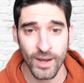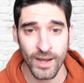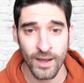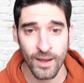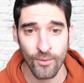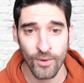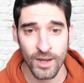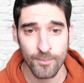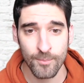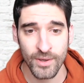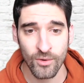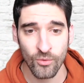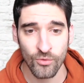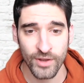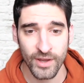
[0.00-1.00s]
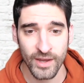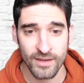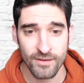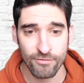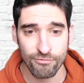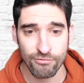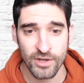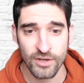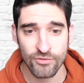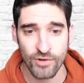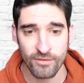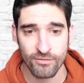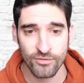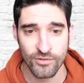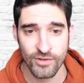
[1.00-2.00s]
how I build a free
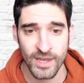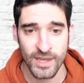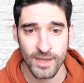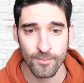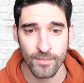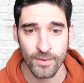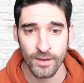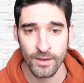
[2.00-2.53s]
draft team.